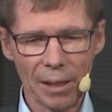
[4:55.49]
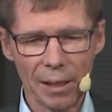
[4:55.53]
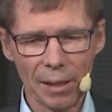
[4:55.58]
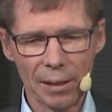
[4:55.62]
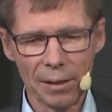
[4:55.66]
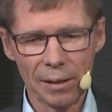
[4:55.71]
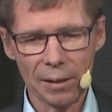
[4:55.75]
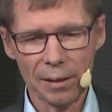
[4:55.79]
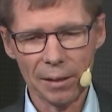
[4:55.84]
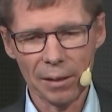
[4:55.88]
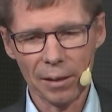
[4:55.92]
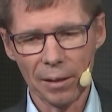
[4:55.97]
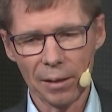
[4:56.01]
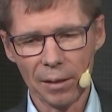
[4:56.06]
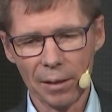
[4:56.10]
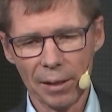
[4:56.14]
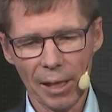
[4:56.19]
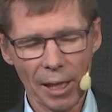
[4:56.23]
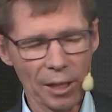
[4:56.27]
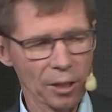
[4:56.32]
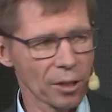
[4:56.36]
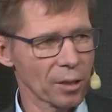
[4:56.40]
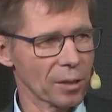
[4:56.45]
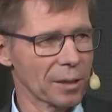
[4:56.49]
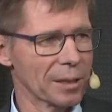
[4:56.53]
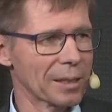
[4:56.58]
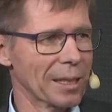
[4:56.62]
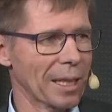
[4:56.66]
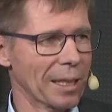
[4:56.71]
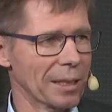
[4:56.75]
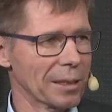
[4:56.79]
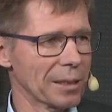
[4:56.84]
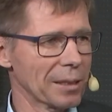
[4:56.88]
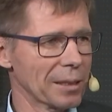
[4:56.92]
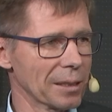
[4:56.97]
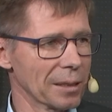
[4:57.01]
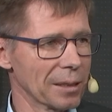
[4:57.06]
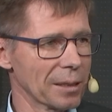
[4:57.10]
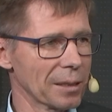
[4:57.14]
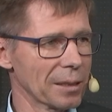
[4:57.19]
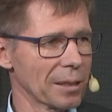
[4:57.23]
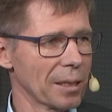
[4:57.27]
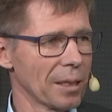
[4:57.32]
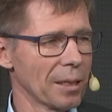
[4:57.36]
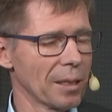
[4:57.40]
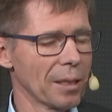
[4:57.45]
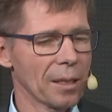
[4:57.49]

and uh, natural sciences.